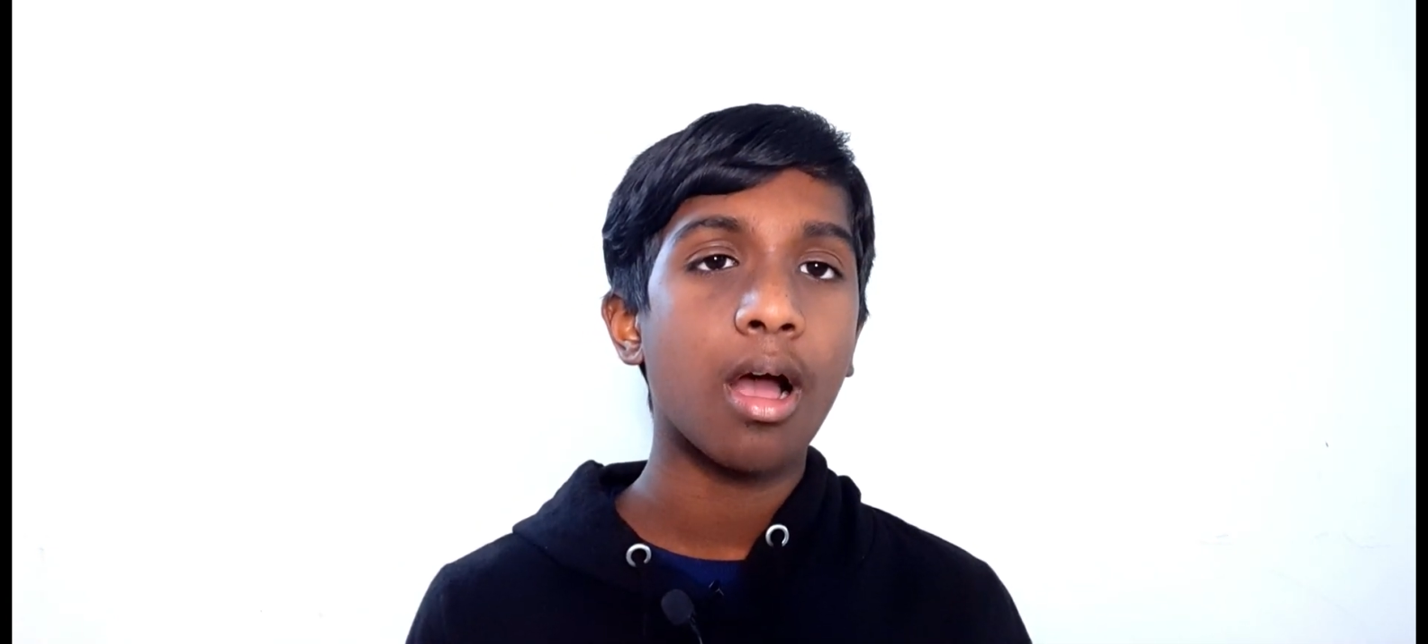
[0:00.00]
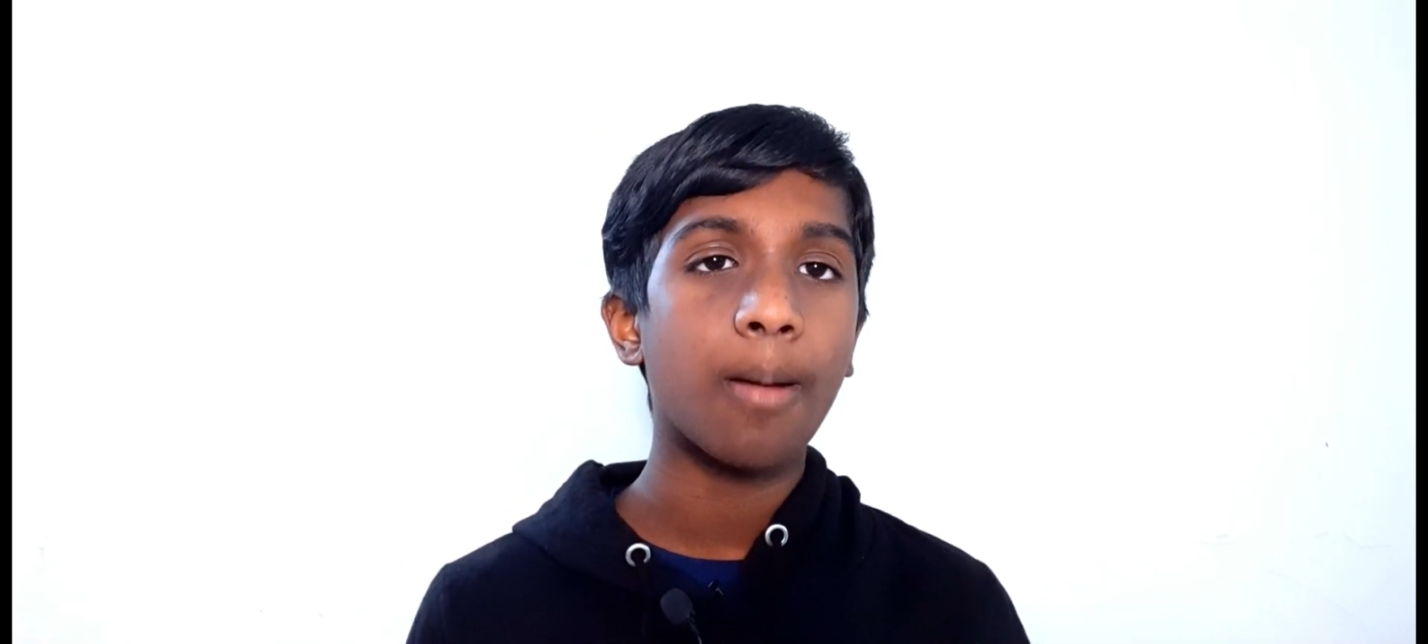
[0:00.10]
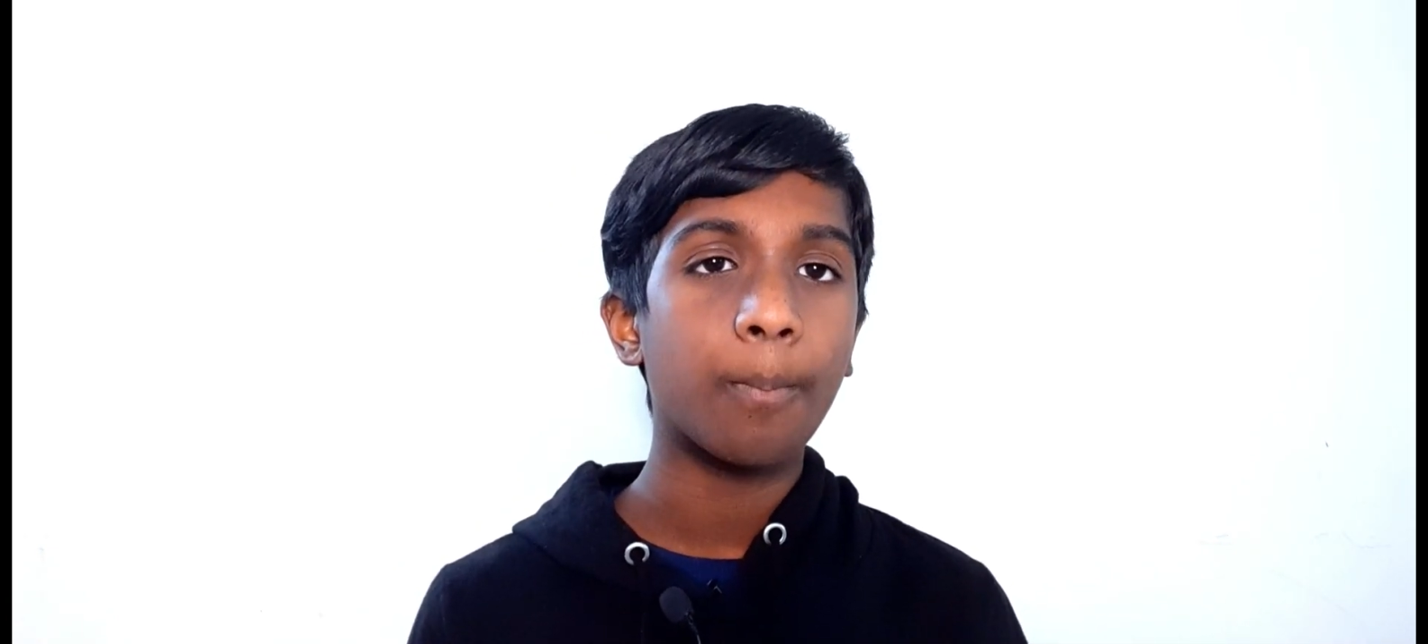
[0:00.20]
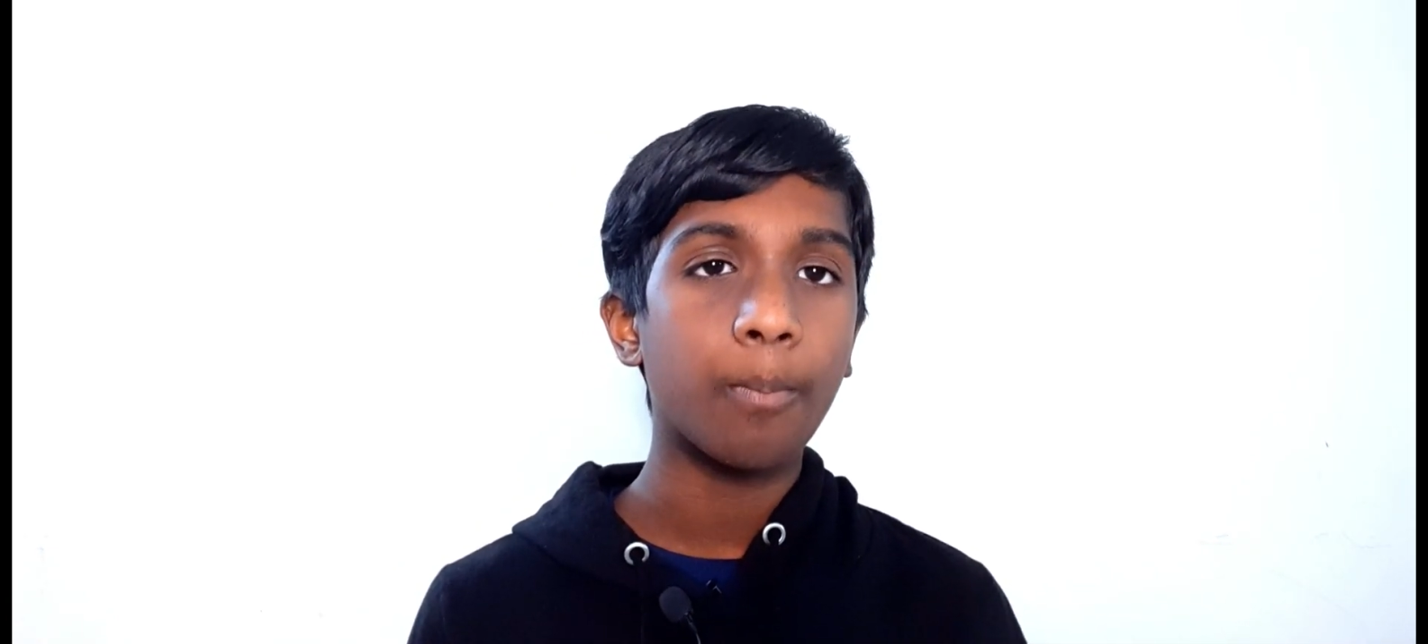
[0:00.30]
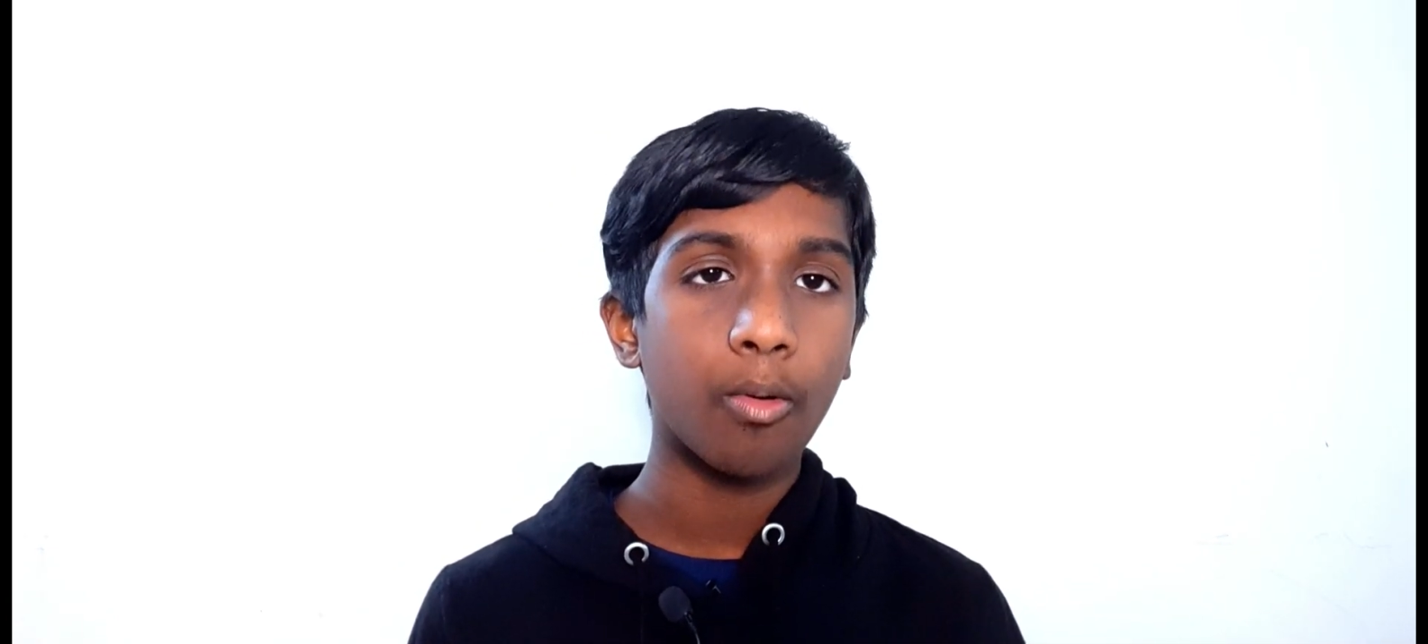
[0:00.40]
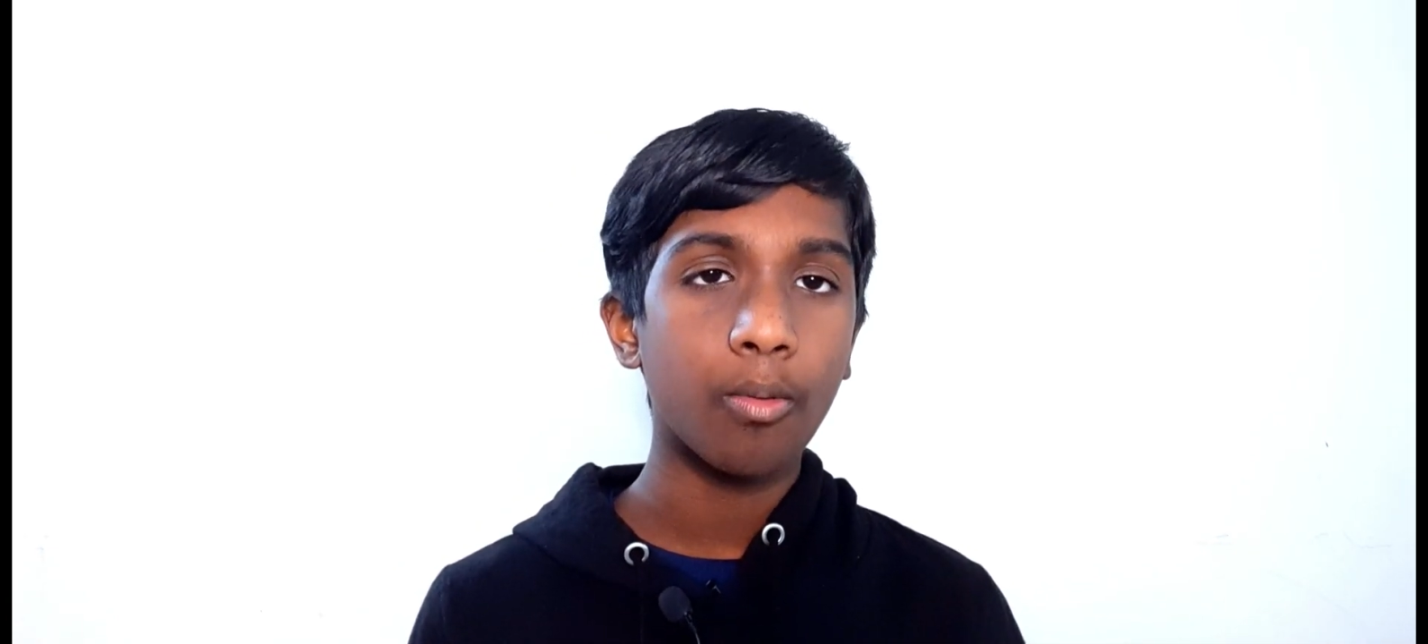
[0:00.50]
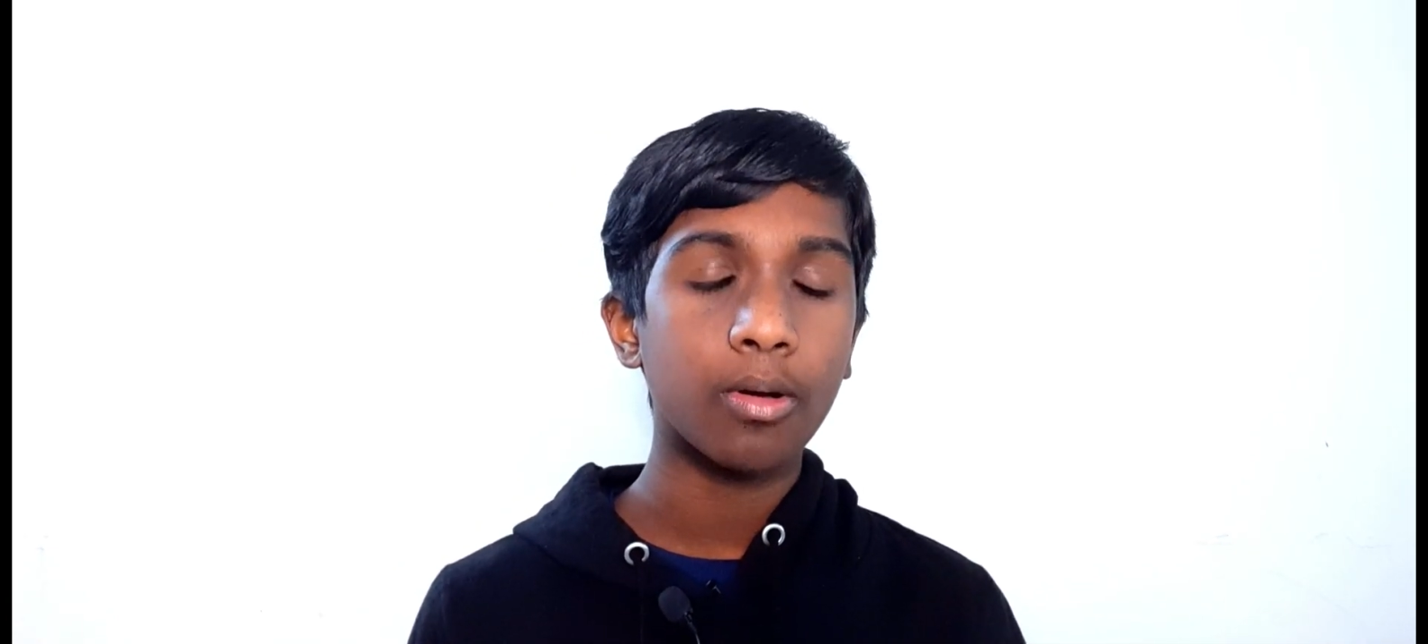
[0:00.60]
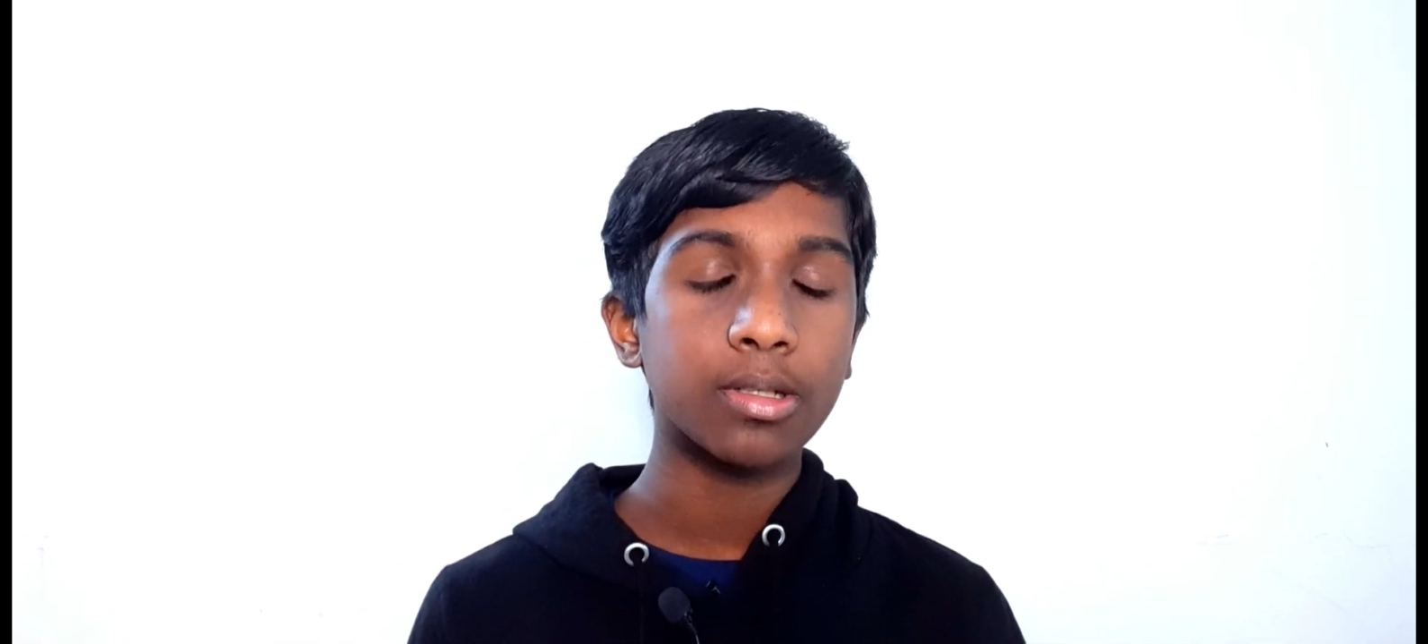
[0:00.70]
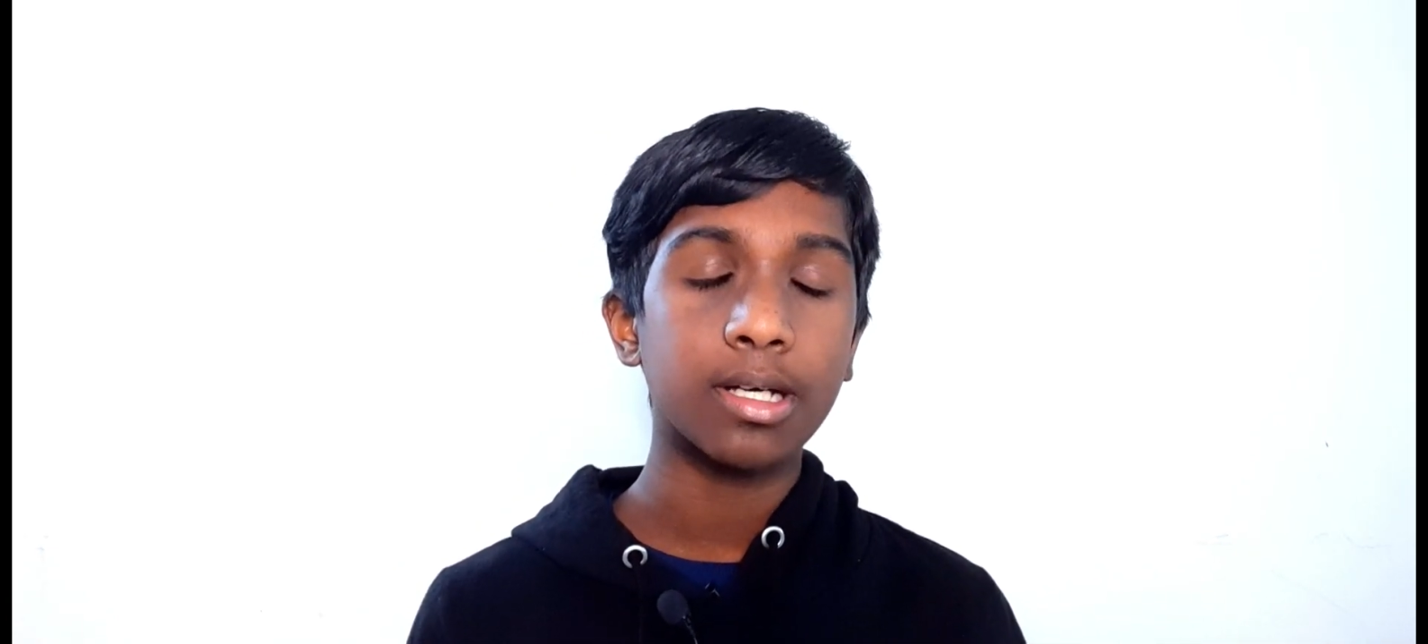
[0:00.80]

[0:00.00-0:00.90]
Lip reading: more,